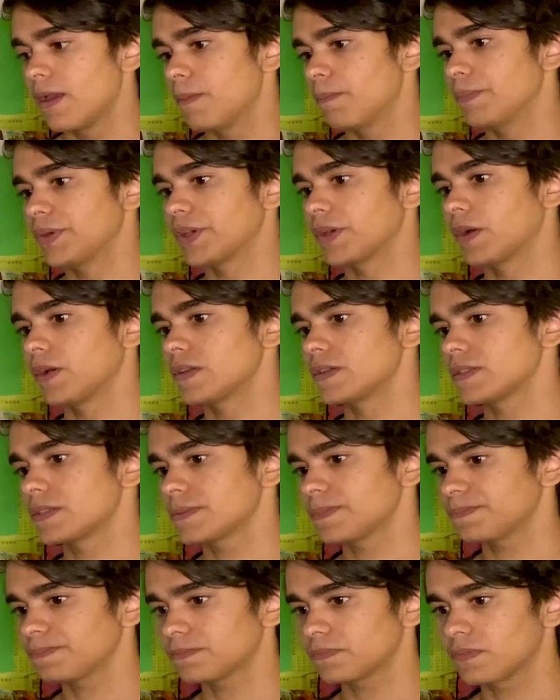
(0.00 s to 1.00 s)
because
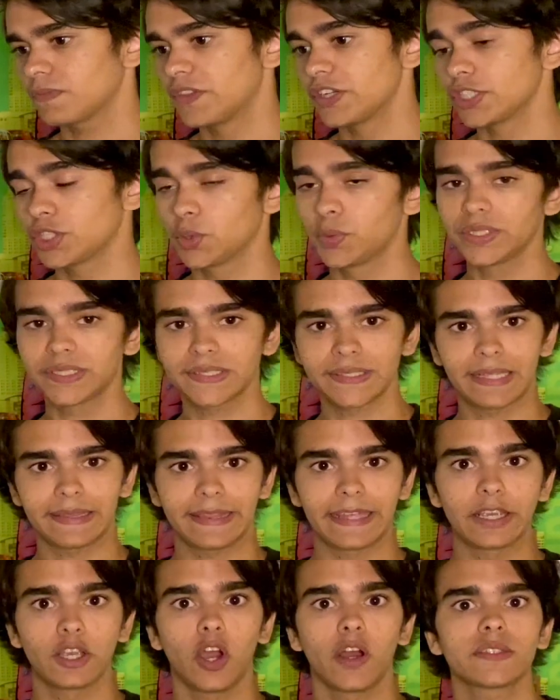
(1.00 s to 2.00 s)
there's a reason that they
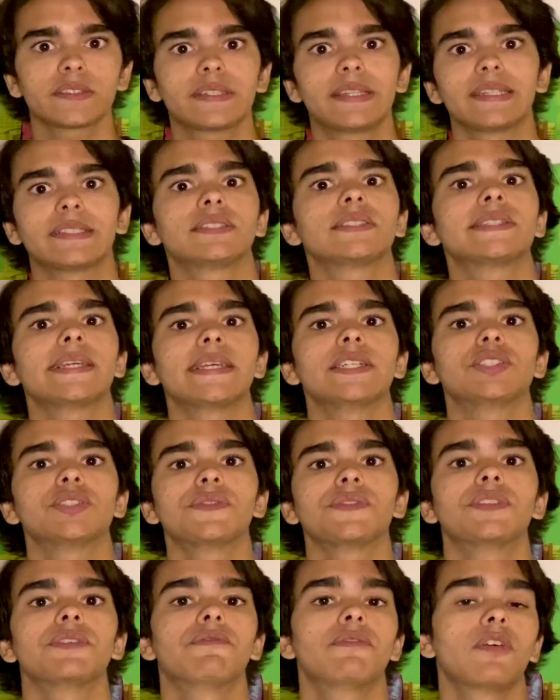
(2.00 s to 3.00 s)
got to that stage
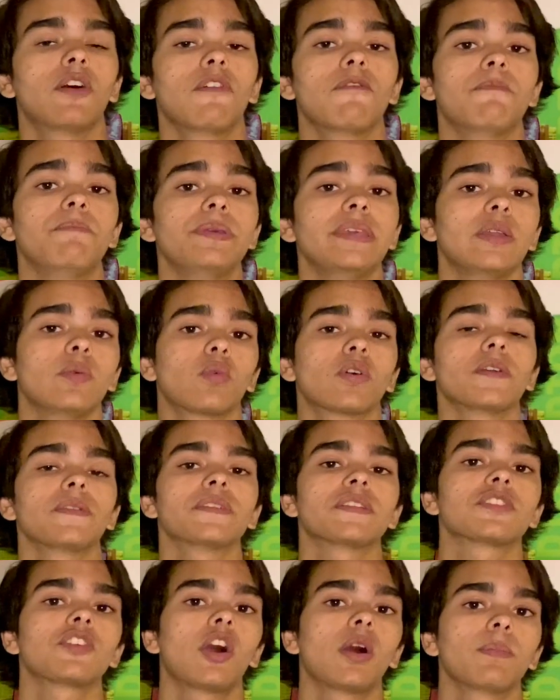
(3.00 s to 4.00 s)
of being one
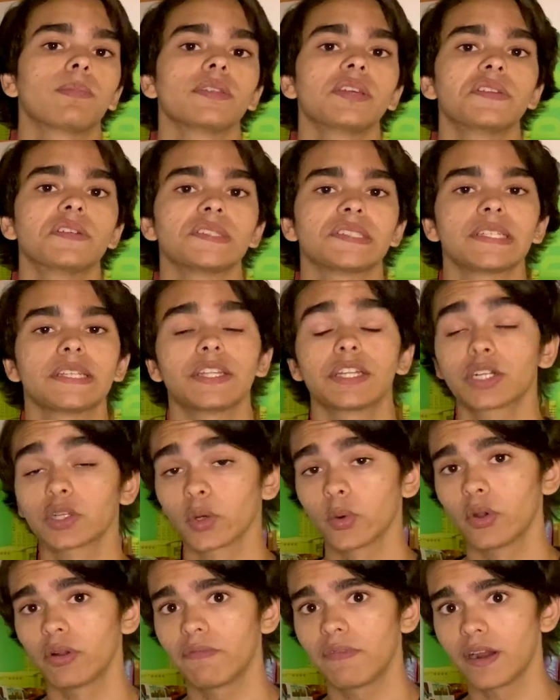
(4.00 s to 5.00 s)
of the top leaders in the
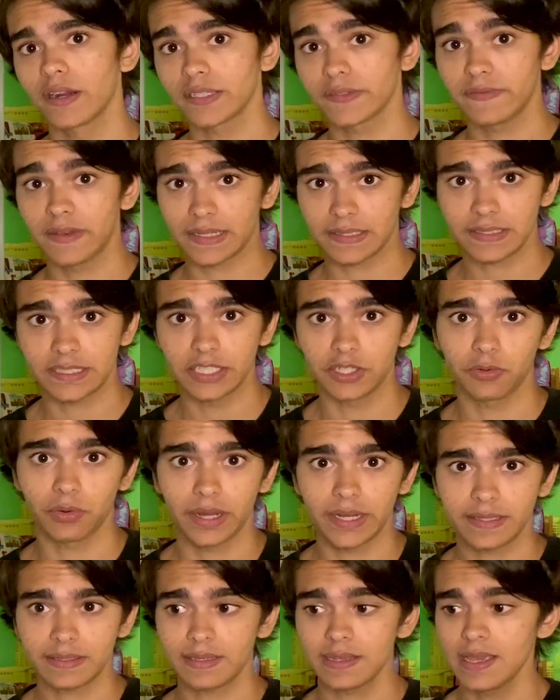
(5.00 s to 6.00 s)
coronavirus vaccine,
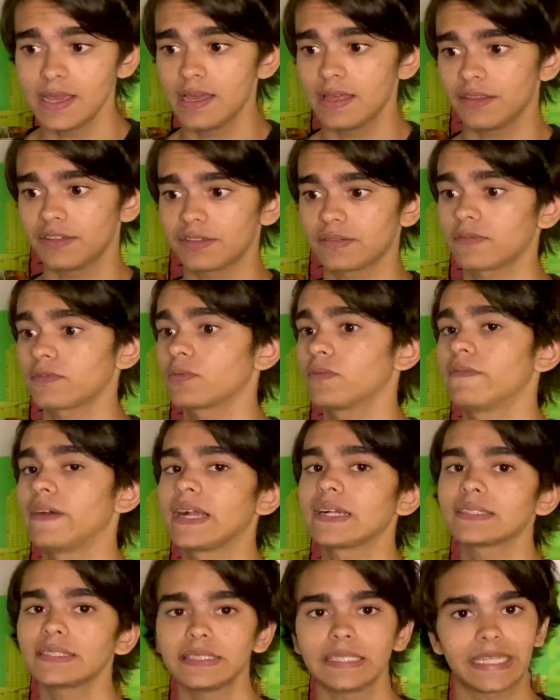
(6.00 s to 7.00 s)
right? This
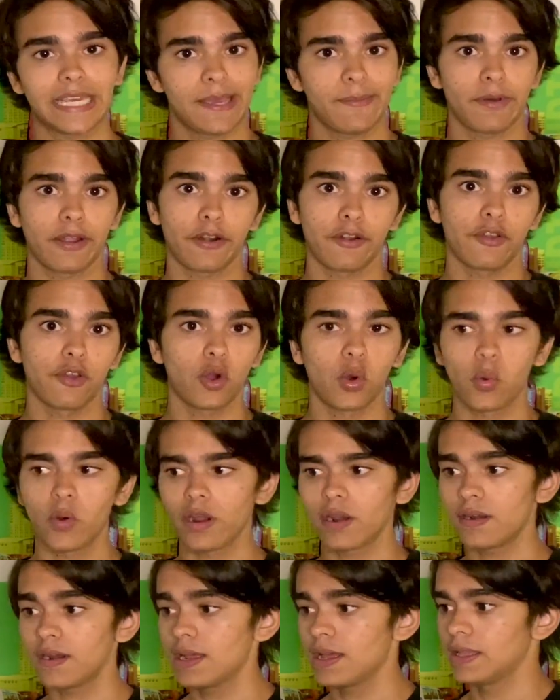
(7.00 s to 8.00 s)
vaccine came out of
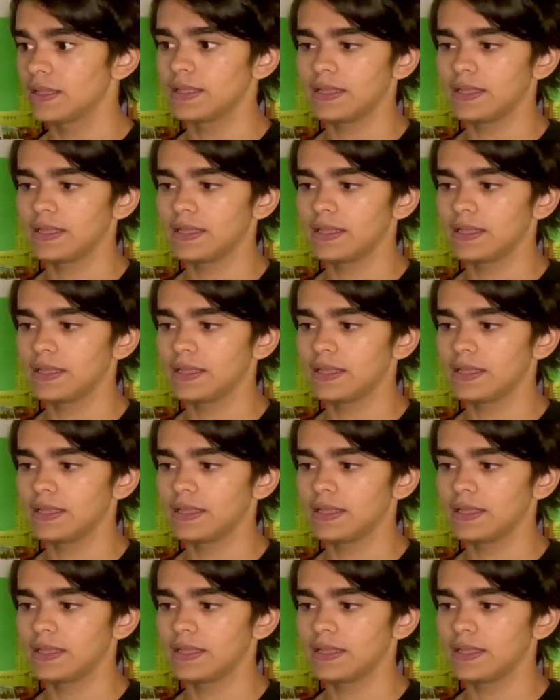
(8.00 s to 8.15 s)
nowhere.